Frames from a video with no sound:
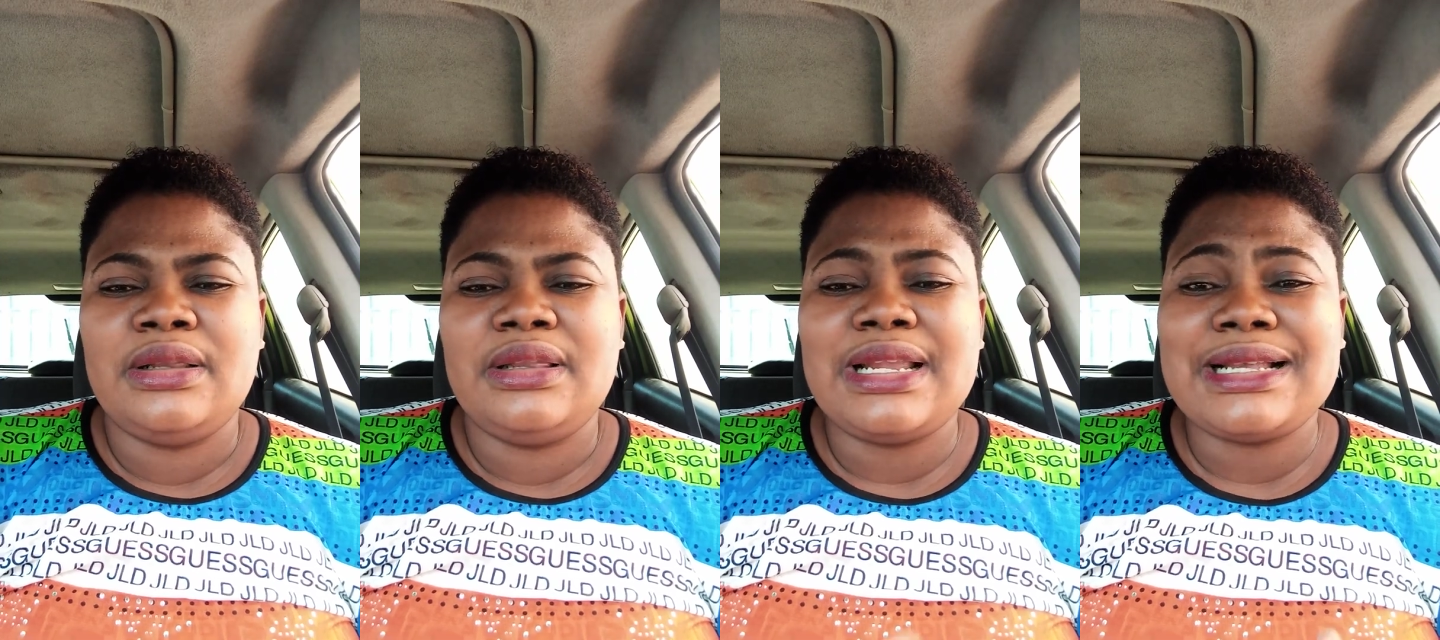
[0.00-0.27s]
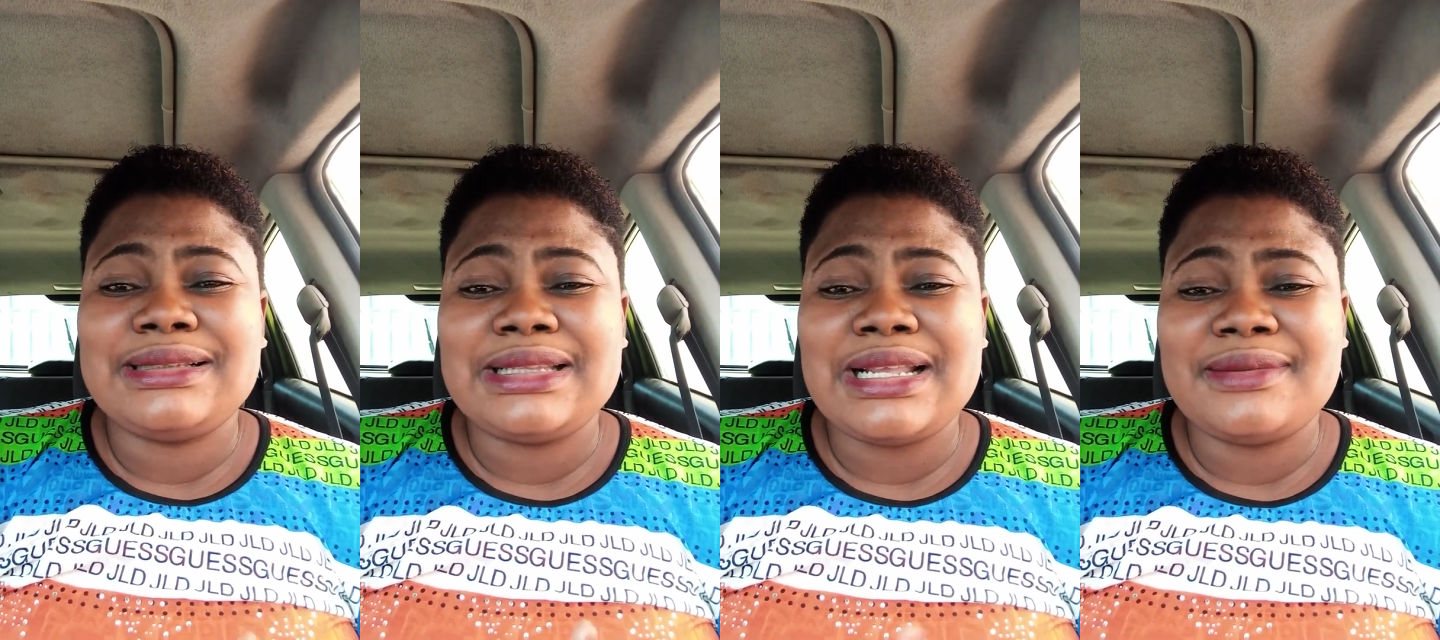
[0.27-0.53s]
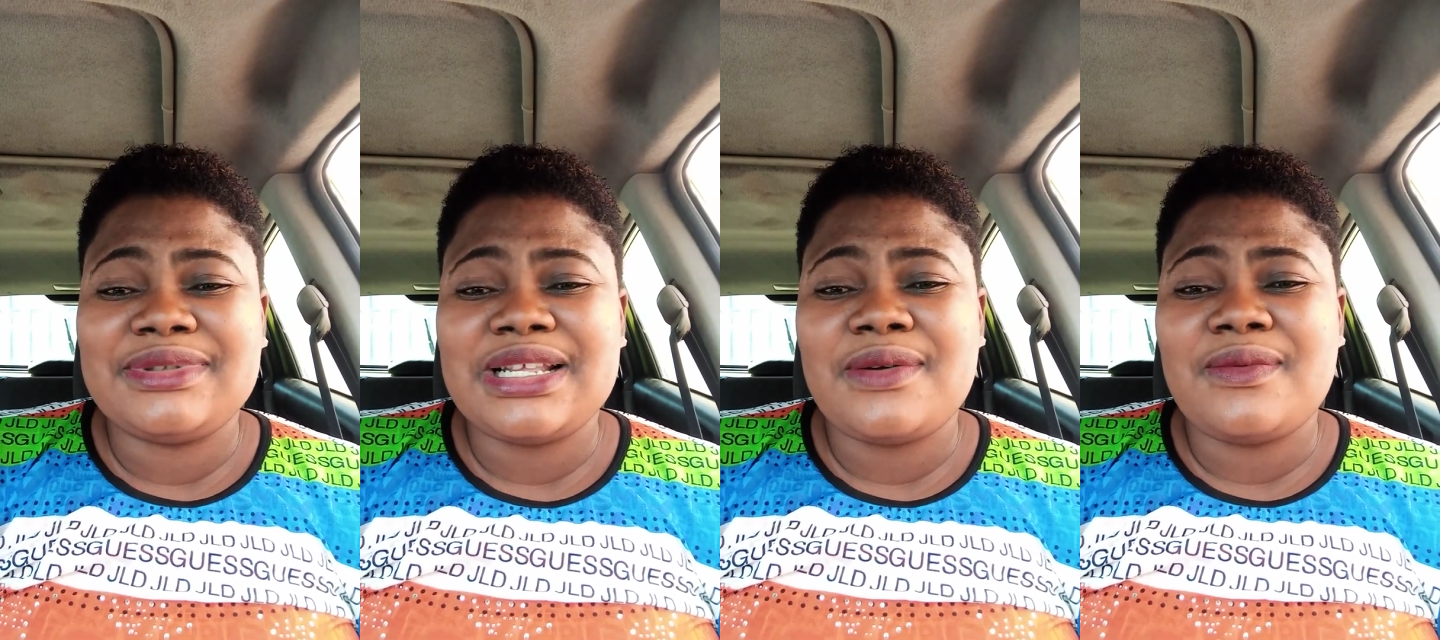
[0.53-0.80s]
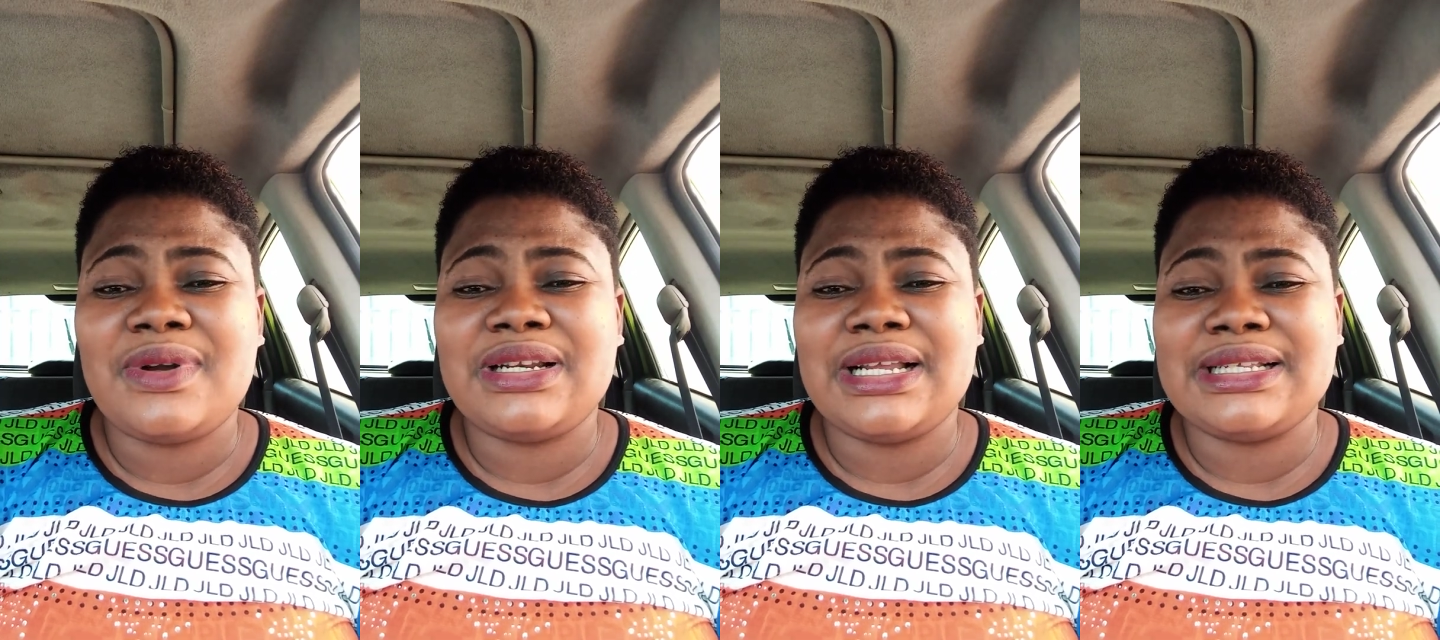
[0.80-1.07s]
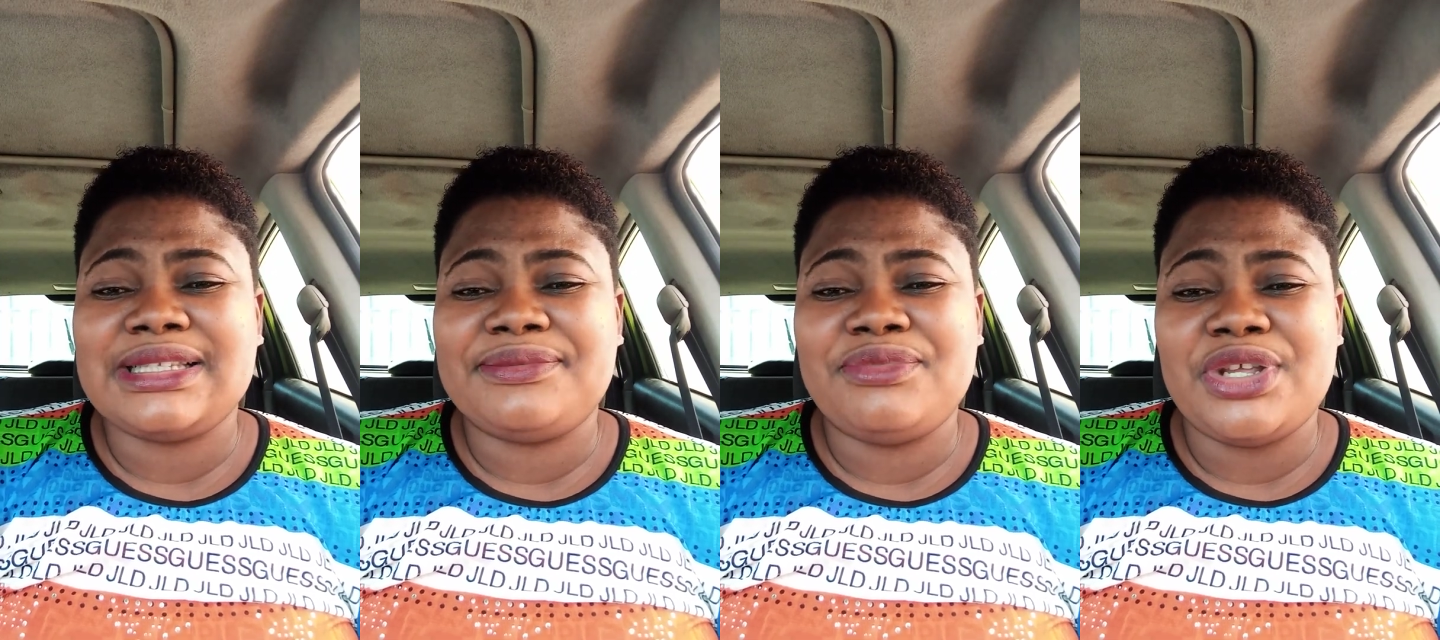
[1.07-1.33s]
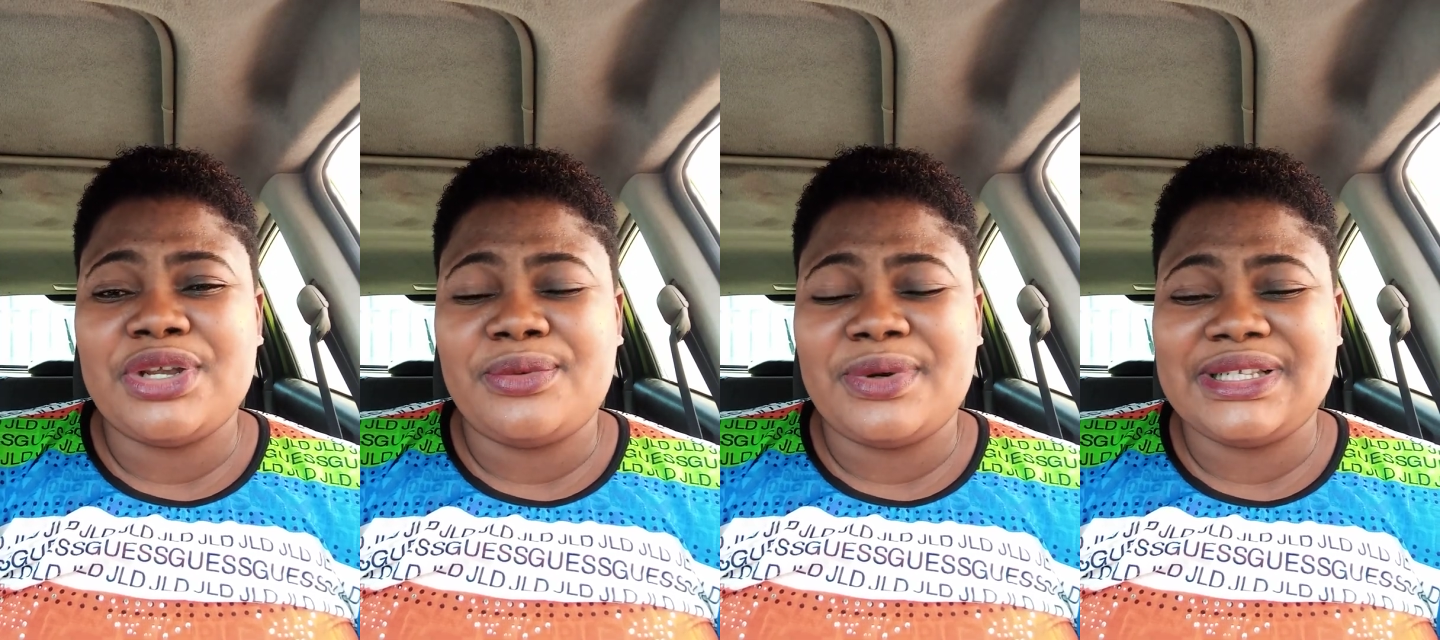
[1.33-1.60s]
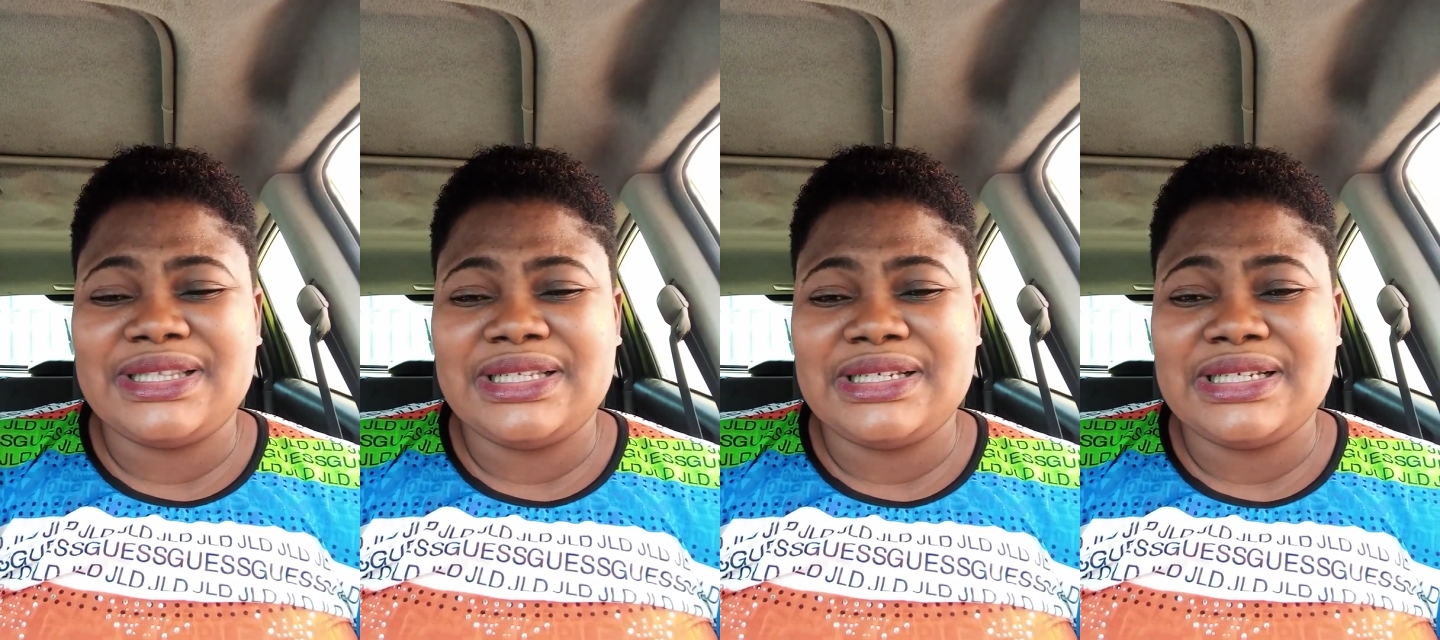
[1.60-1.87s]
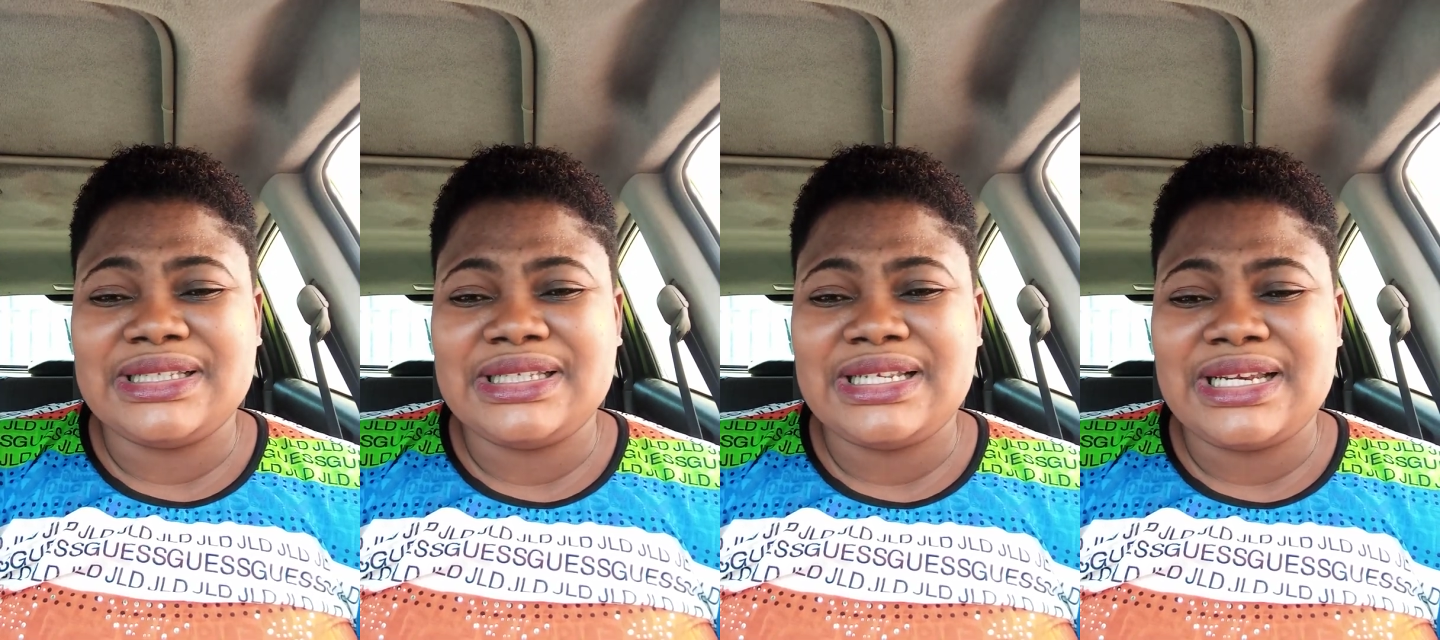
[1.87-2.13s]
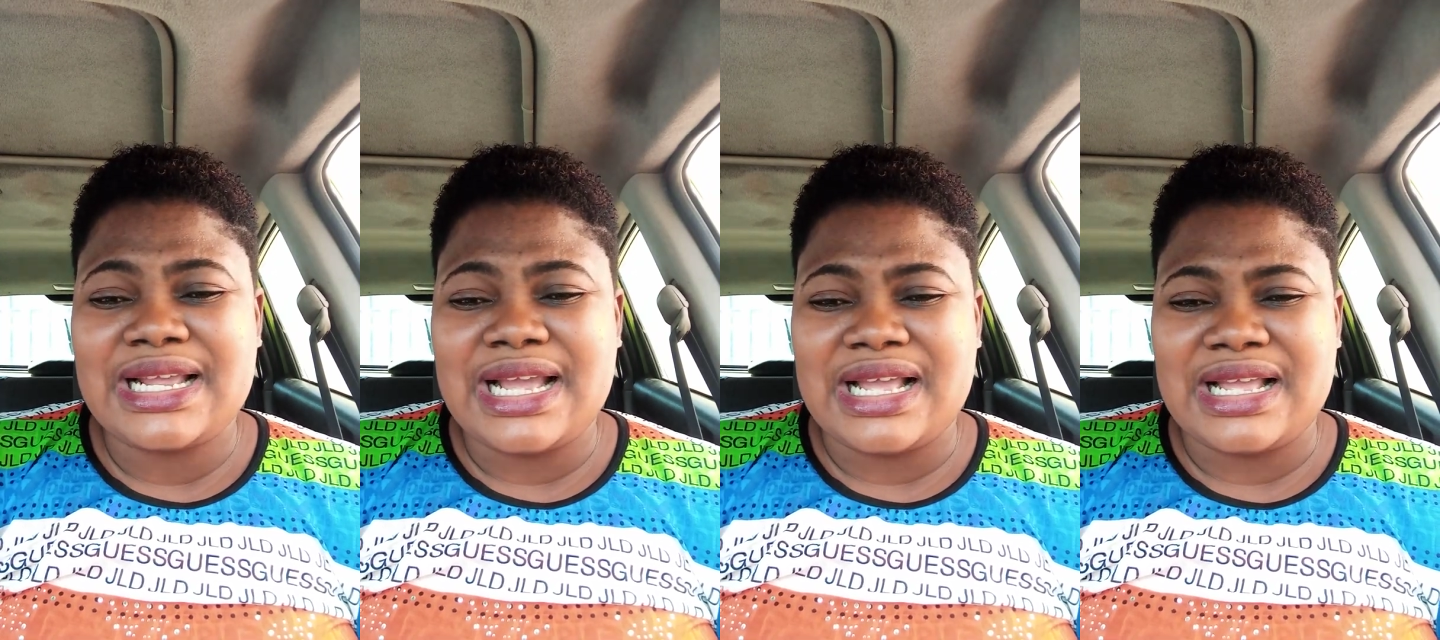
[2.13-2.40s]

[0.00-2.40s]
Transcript: Last time someone asked me a question and said,